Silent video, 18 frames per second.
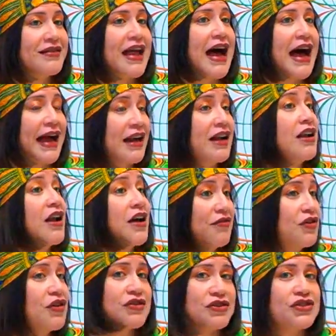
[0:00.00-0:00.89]
I
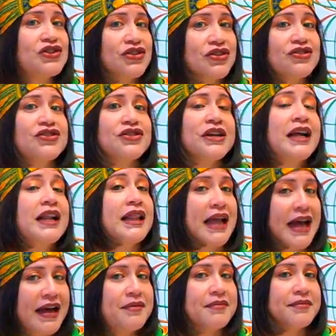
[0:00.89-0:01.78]
love those children a
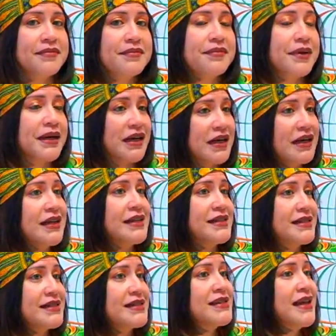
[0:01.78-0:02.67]
lot
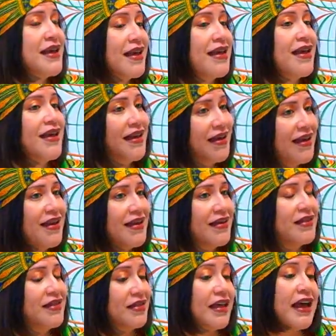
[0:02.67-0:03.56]
because
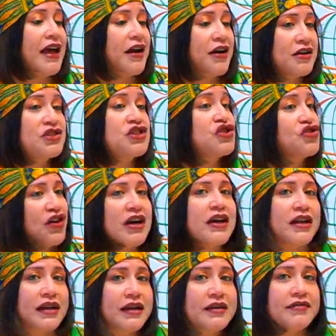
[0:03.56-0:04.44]
they're
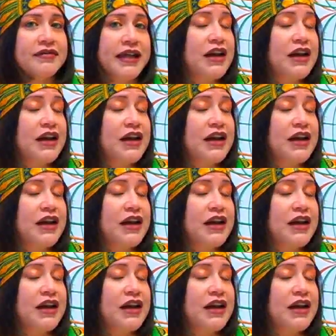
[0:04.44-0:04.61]
struggling.